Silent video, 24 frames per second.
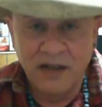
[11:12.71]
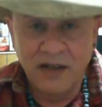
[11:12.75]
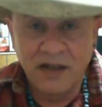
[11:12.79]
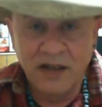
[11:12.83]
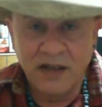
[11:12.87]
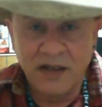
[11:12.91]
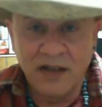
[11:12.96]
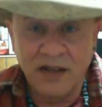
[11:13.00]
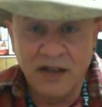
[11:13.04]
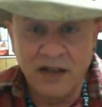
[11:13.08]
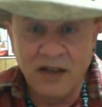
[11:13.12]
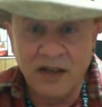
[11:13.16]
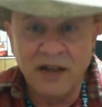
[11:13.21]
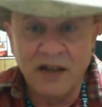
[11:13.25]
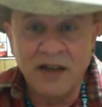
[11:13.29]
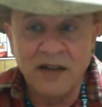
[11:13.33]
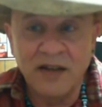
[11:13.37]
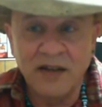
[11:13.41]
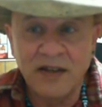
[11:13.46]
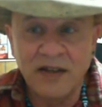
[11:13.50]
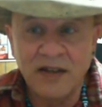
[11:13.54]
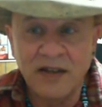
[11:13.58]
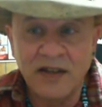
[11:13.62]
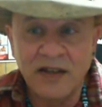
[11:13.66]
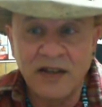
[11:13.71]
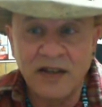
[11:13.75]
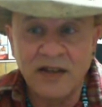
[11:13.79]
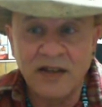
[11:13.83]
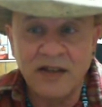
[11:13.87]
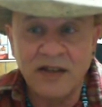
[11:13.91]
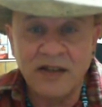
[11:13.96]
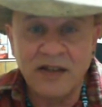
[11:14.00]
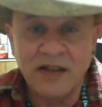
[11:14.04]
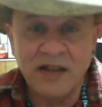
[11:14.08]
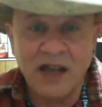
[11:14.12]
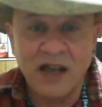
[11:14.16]
Uh,
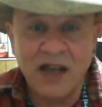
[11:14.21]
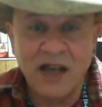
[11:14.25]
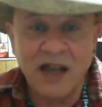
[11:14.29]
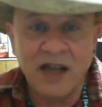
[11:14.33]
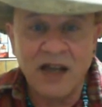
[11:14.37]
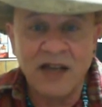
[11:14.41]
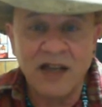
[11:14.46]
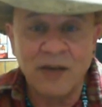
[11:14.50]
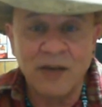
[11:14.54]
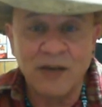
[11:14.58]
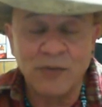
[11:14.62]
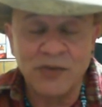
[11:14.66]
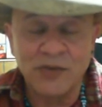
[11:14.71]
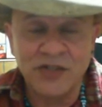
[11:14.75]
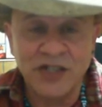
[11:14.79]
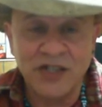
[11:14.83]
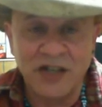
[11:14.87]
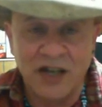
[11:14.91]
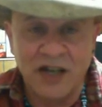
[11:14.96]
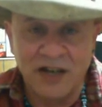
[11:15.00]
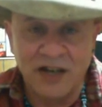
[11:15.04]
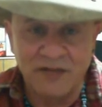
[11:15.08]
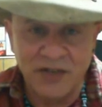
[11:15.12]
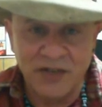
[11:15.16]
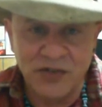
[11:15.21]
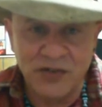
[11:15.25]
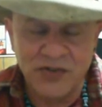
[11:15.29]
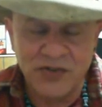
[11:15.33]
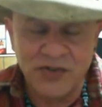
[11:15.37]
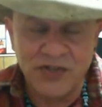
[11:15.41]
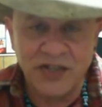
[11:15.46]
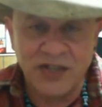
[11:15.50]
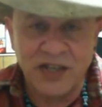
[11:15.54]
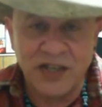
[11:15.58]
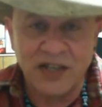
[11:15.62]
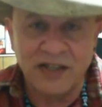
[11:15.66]
it was kind of
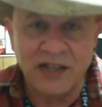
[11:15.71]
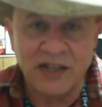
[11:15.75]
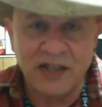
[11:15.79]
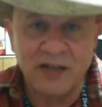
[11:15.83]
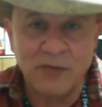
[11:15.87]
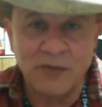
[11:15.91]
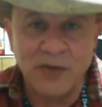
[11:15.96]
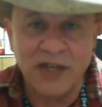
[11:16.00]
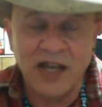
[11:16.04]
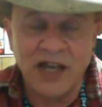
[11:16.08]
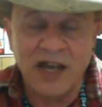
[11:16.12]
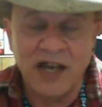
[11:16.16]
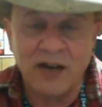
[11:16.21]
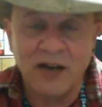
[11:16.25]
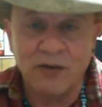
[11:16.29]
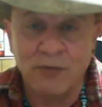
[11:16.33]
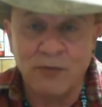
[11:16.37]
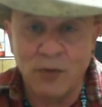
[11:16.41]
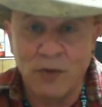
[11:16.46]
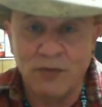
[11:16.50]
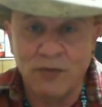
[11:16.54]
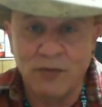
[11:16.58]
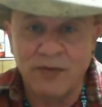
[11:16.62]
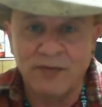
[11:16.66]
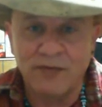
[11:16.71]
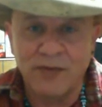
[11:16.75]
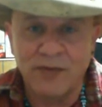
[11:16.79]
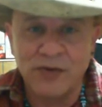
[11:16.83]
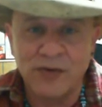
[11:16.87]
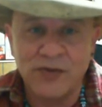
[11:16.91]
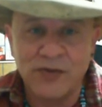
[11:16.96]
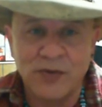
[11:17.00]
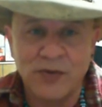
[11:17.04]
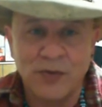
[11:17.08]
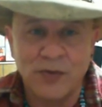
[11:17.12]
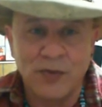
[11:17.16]
interesting that we had a role
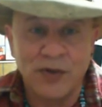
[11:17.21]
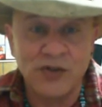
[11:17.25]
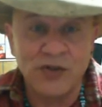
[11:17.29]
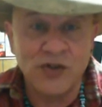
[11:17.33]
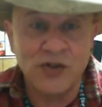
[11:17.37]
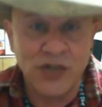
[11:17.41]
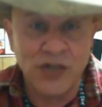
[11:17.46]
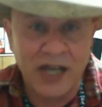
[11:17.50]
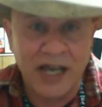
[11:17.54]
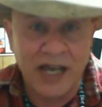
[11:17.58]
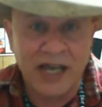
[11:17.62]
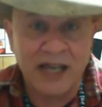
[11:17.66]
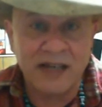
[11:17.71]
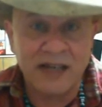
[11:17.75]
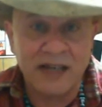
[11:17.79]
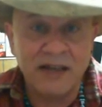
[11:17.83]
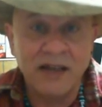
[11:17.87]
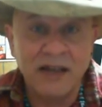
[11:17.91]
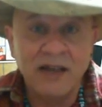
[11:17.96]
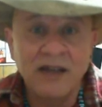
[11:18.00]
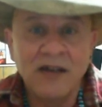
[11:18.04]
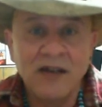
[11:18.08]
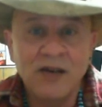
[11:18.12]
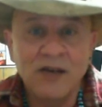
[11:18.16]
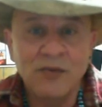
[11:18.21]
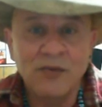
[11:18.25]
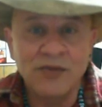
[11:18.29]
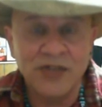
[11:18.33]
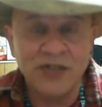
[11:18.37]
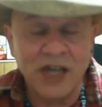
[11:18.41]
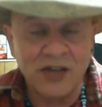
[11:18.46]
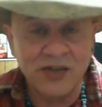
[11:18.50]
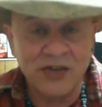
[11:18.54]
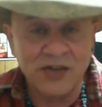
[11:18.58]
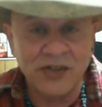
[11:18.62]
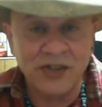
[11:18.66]
reversal where Chad was
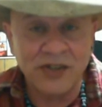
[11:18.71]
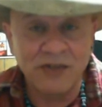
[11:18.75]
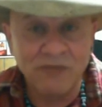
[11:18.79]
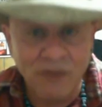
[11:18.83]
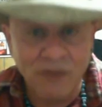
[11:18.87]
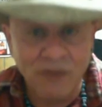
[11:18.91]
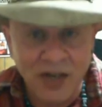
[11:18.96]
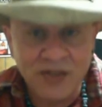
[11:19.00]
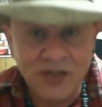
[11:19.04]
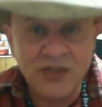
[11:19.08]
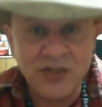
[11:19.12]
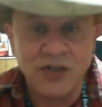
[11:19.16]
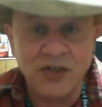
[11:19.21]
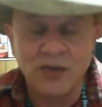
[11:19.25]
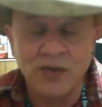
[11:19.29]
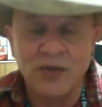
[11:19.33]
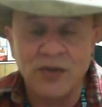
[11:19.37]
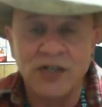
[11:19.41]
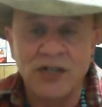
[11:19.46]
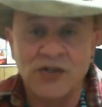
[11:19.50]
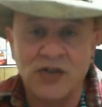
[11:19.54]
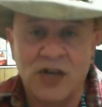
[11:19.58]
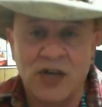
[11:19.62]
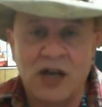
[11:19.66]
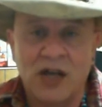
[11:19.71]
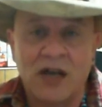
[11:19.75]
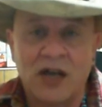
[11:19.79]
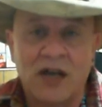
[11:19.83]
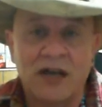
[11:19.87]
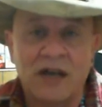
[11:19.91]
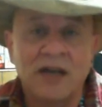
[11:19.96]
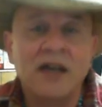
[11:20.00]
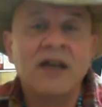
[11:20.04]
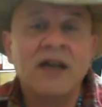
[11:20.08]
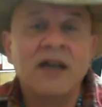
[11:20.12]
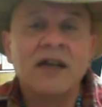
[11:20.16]
actually rescuing
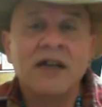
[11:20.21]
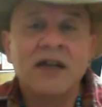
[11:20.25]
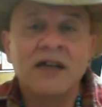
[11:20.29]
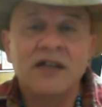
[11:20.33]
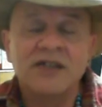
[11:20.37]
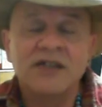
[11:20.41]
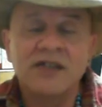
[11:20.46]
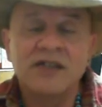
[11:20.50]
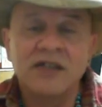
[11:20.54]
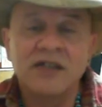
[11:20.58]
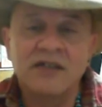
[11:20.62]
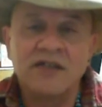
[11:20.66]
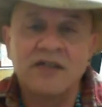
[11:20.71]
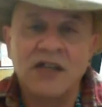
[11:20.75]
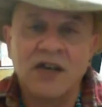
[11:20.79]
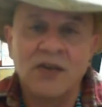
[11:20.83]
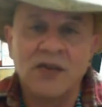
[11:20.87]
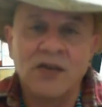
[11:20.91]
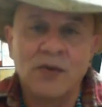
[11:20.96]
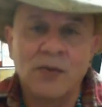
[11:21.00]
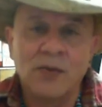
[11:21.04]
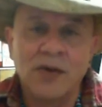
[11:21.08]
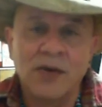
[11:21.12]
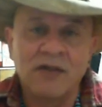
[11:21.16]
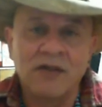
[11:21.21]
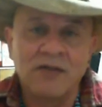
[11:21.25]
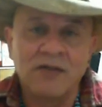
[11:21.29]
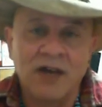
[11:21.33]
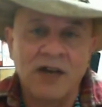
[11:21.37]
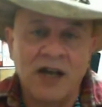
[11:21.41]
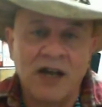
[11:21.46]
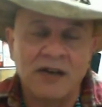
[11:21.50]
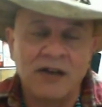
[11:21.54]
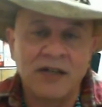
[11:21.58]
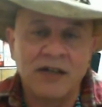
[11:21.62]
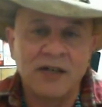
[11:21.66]
John instead of the other way
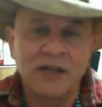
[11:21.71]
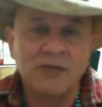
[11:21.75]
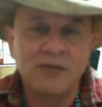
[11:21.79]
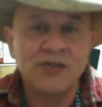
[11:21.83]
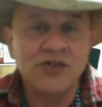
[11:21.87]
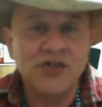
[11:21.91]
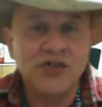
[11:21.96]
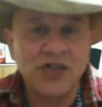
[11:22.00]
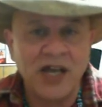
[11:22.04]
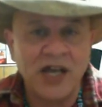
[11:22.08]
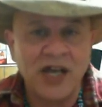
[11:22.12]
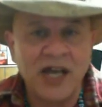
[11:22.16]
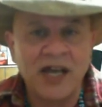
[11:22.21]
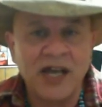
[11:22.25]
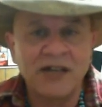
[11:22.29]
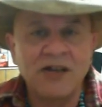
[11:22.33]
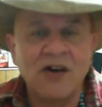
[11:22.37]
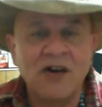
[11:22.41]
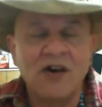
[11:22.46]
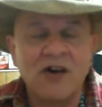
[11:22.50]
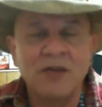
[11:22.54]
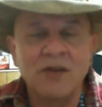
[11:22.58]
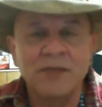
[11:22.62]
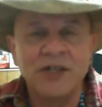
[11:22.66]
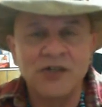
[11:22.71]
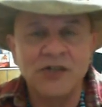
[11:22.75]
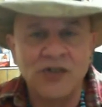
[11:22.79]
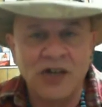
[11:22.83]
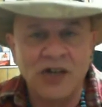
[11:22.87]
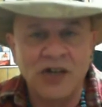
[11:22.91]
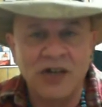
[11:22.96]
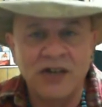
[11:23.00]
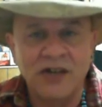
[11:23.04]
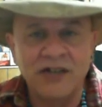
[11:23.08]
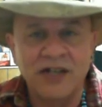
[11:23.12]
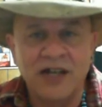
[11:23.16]
around, and it was Chad calming
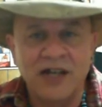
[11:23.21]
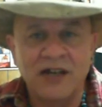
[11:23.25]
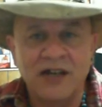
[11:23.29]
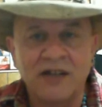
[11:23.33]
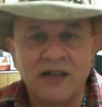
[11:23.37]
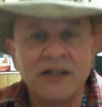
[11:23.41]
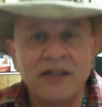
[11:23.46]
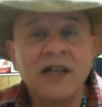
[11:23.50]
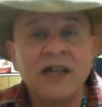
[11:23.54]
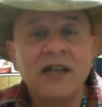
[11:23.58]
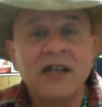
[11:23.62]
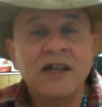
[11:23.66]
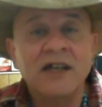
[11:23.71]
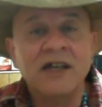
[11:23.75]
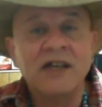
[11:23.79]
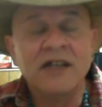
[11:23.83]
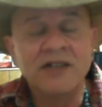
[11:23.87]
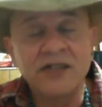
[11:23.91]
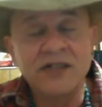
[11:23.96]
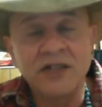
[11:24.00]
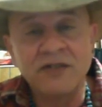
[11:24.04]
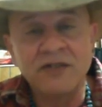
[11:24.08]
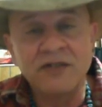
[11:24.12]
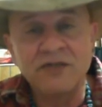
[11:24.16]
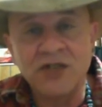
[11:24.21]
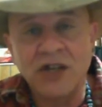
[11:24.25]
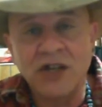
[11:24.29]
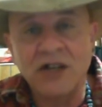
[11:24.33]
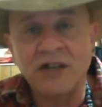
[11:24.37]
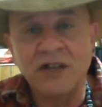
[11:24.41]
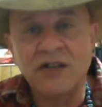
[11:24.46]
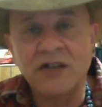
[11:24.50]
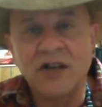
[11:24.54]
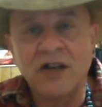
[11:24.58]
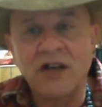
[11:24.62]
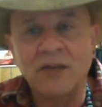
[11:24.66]
John down instead of
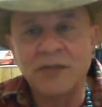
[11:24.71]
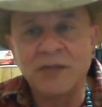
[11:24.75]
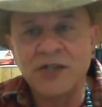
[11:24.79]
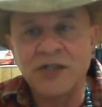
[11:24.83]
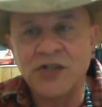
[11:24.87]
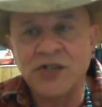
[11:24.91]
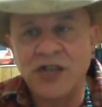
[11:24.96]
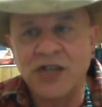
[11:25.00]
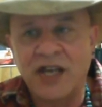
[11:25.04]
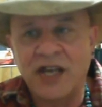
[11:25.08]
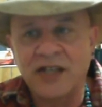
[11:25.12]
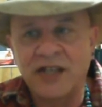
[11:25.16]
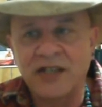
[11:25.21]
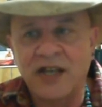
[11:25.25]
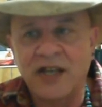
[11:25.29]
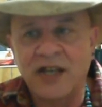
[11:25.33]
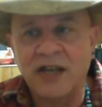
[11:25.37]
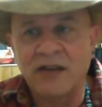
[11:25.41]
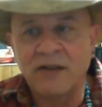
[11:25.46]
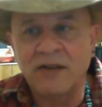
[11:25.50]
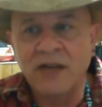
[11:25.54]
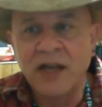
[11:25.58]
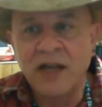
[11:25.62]
John calming Chad down.